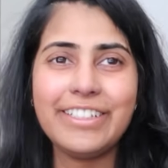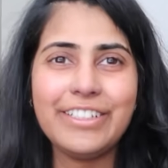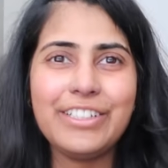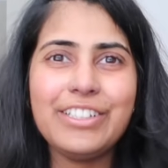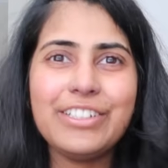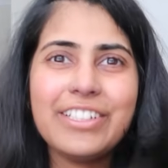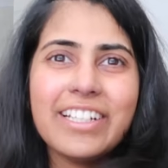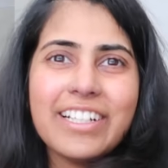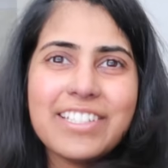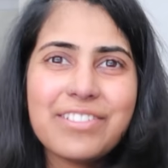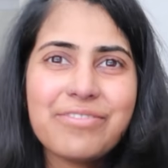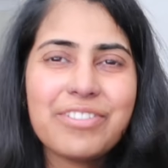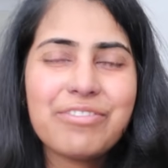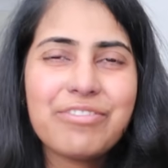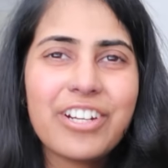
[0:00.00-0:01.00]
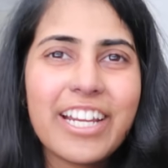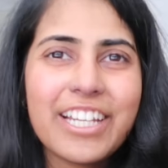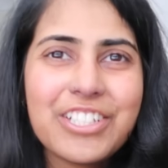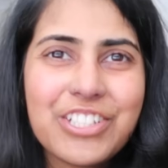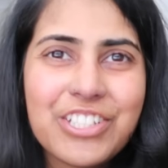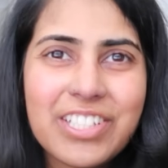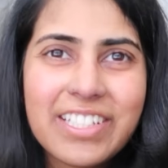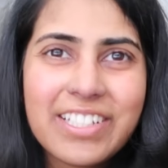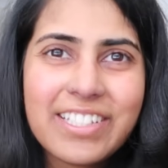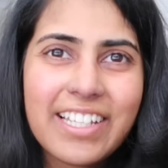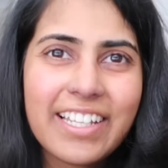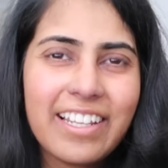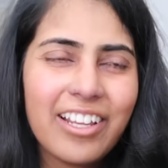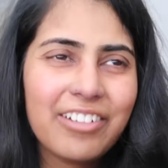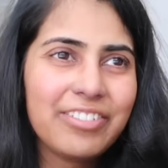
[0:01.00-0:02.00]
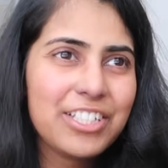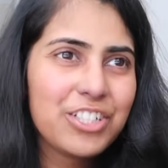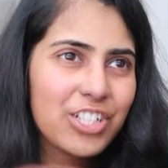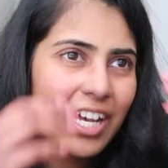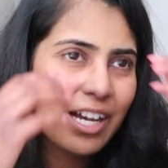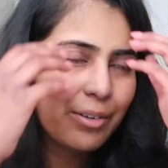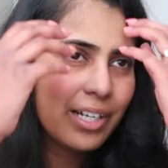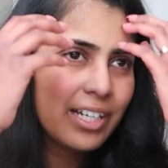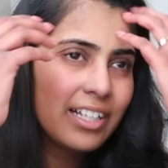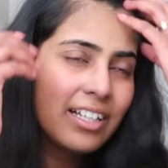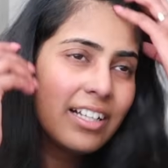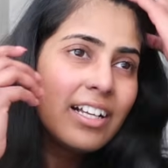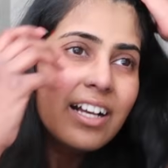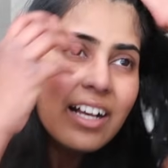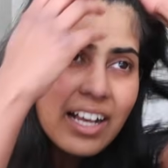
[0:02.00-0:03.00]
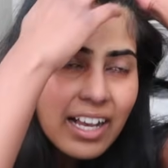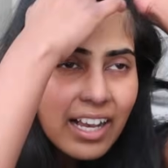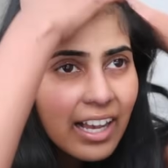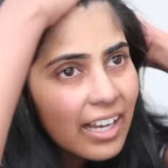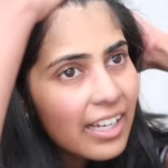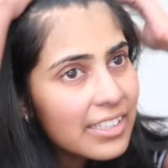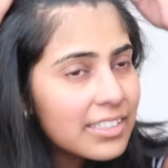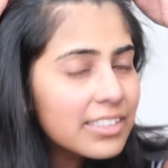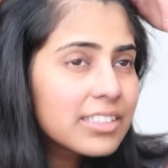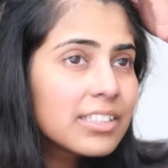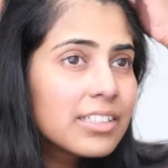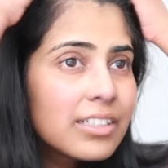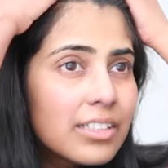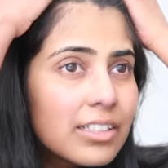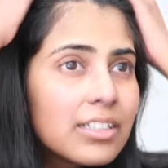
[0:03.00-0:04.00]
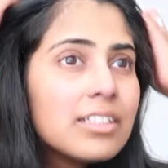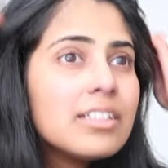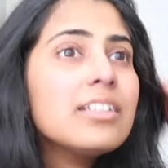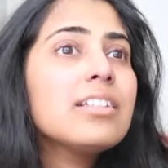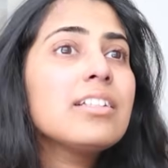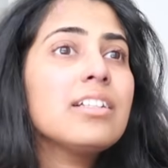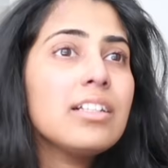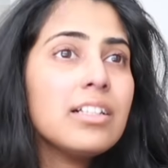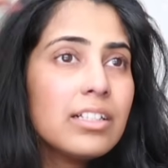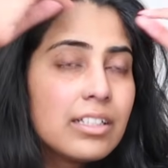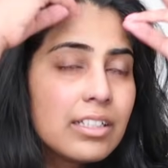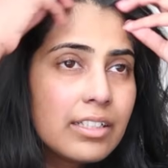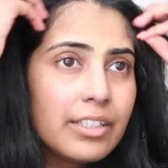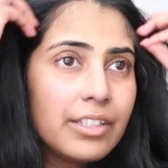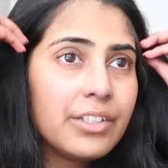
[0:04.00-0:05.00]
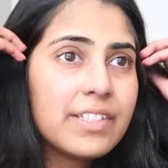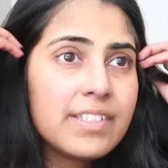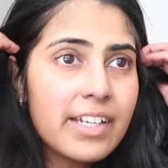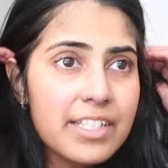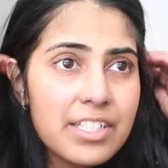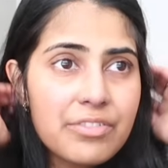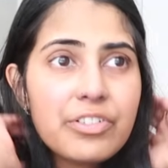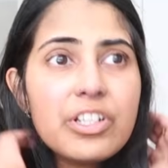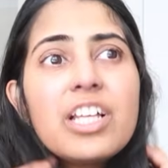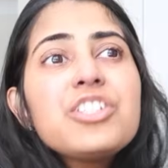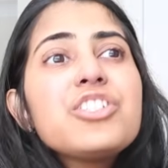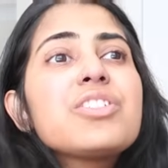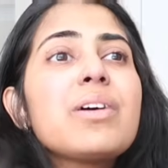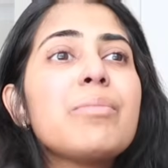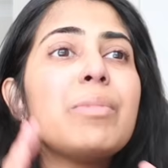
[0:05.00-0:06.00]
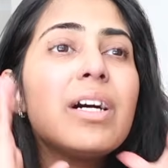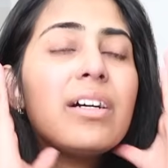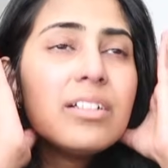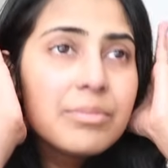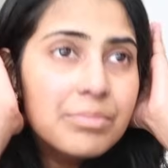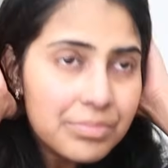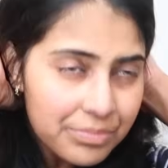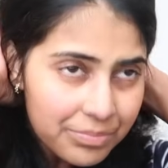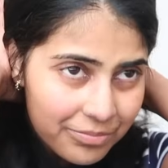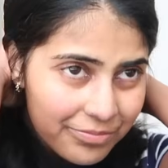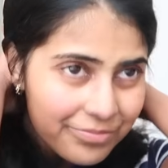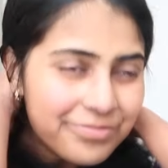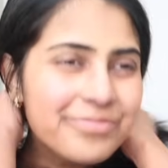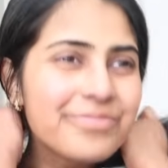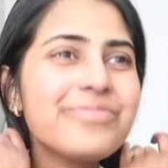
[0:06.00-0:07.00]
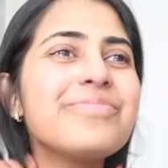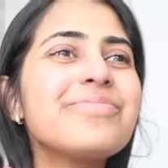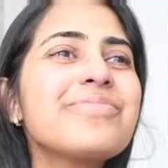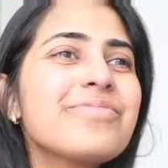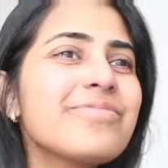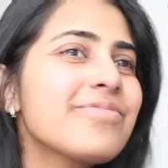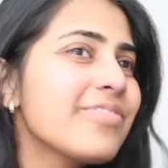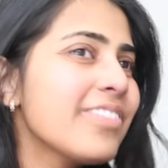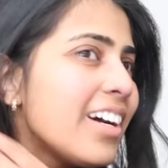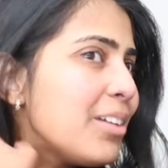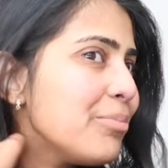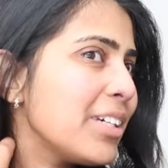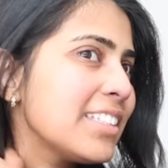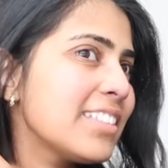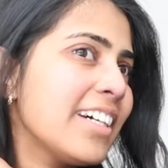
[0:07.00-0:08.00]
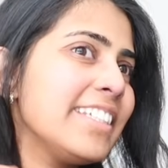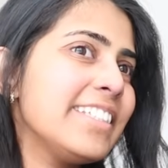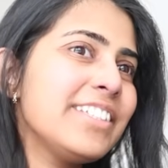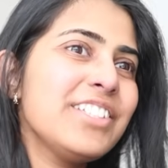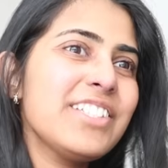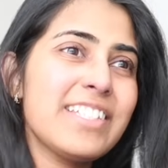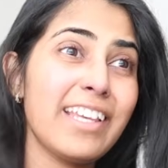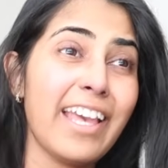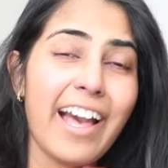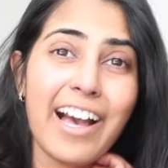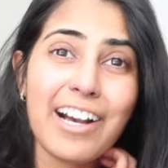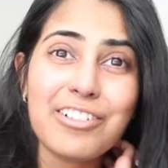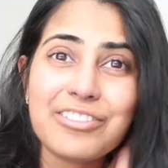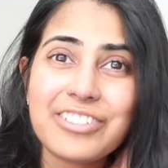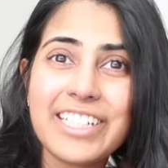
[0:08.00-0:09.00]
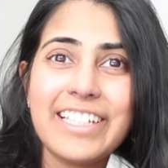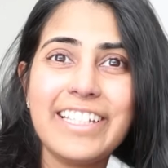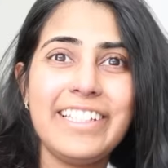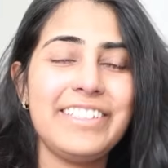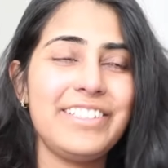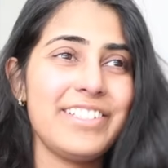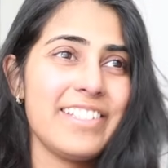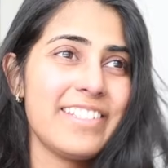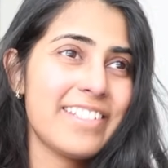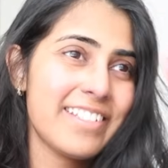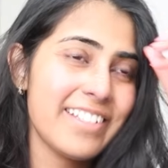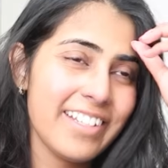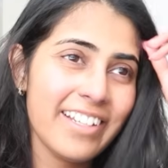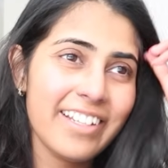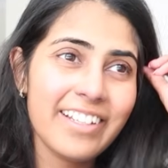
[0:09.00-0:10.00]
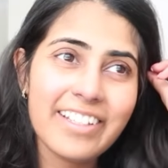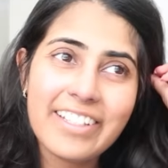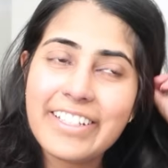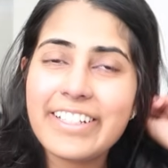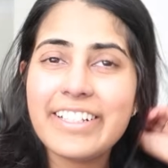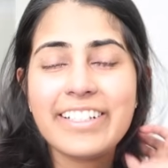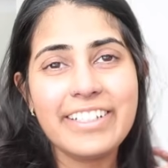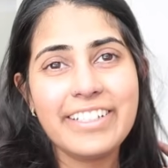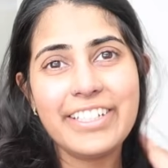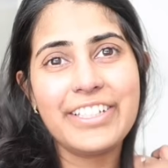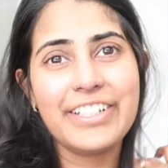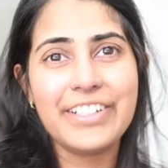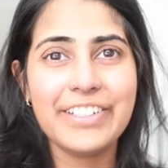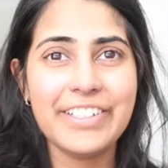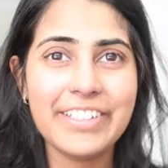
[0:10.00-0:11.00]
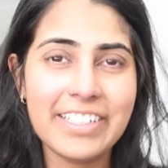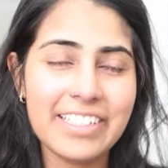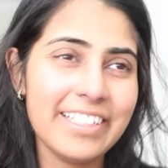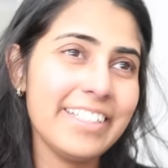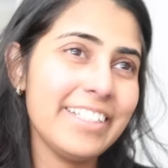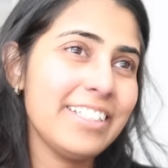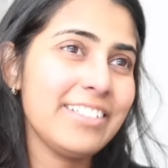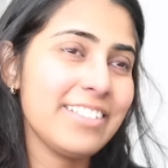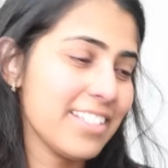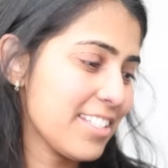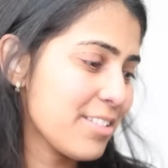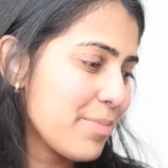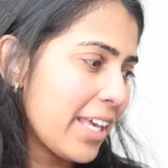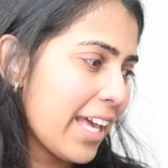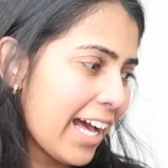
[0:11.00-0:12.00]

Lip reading: You look nice and refreshed. She's had a lovely shower. And you're excited for lunch, Amma? I'm excited just to get out, really, and just, you know, just to be